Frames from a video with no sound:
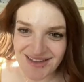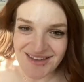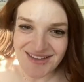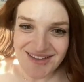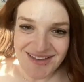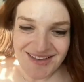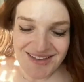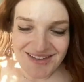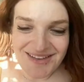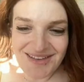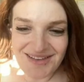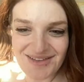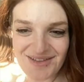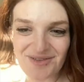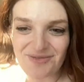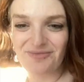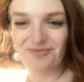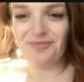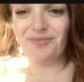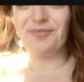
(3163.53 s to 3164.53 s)
I had
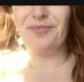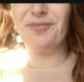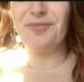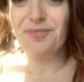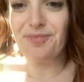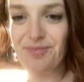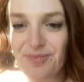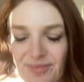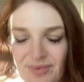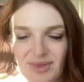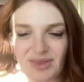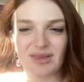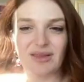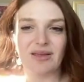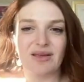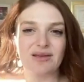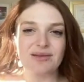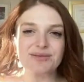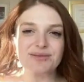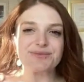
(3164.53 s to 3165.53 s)
heard about it
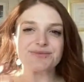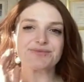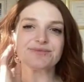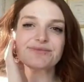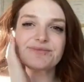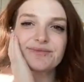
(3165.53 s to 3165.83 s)
maybe living